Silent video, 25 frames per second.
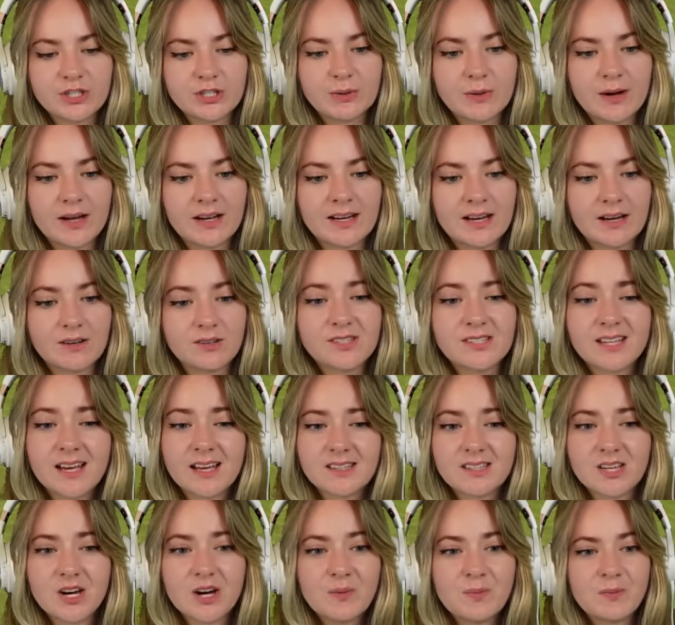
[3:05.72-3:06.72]
two are now
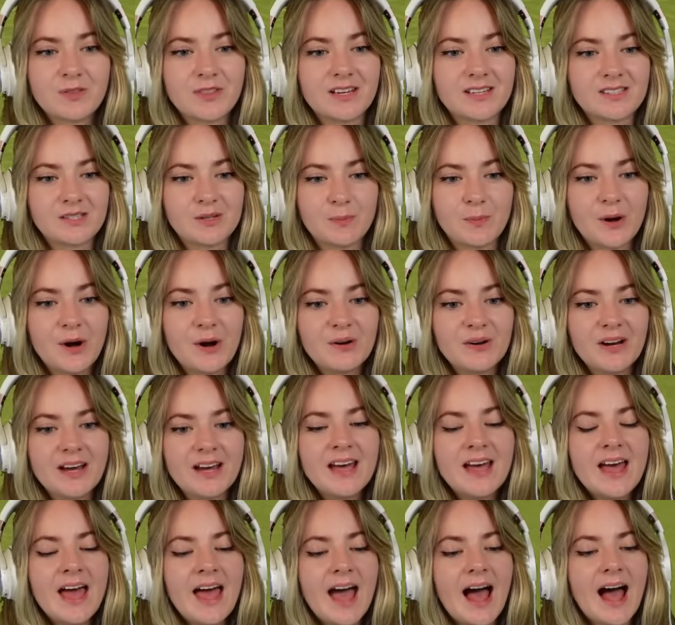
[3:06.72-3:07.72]
set up. That's Epona.
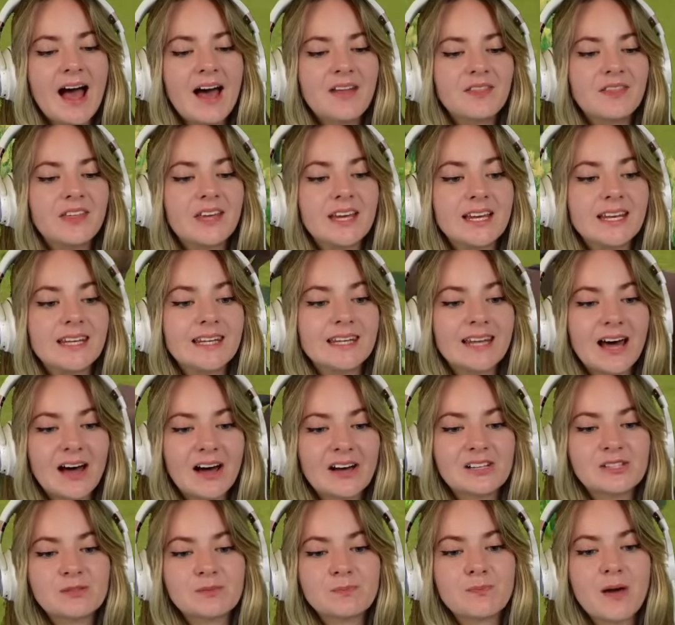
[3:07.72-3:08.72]
And the
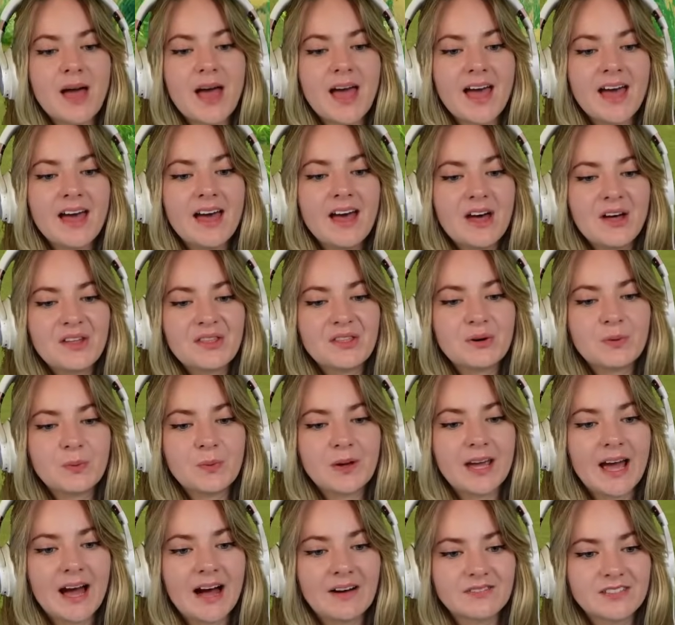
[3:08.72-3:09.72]
last mare that
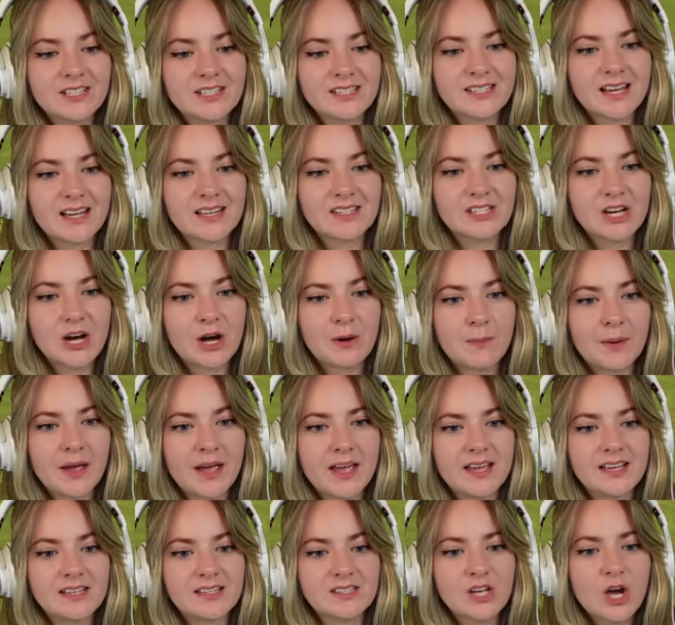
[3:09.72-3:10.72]
we have to set up
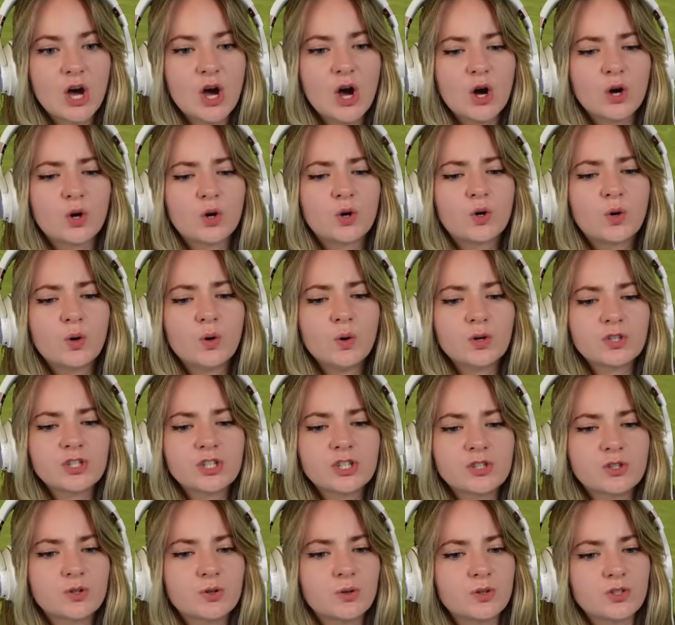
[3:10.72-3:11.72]
is
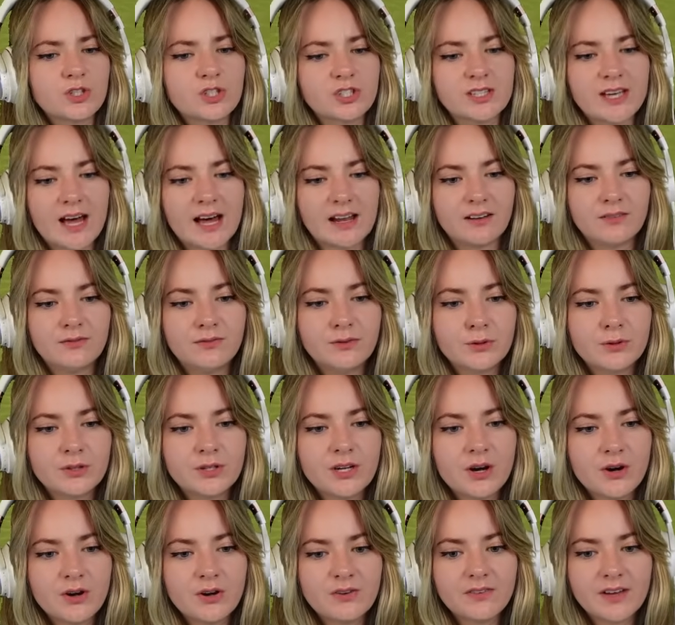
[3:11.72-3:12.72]
gorgeous
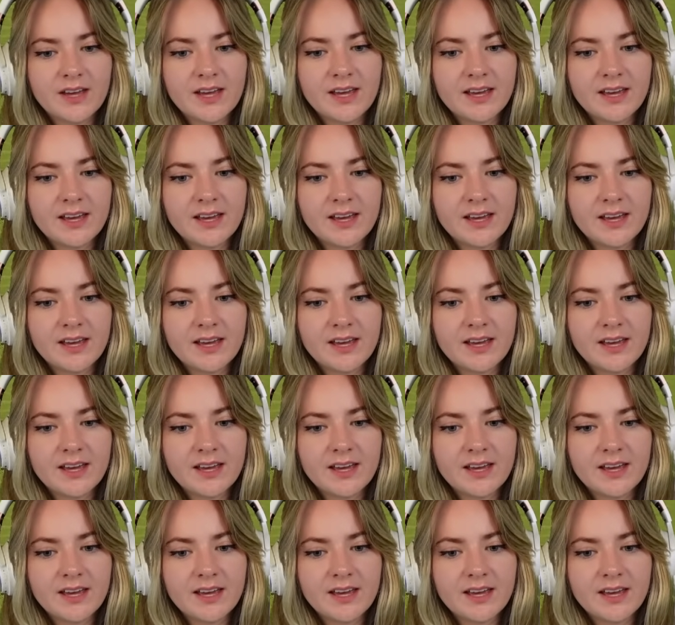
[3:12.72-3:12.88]
California over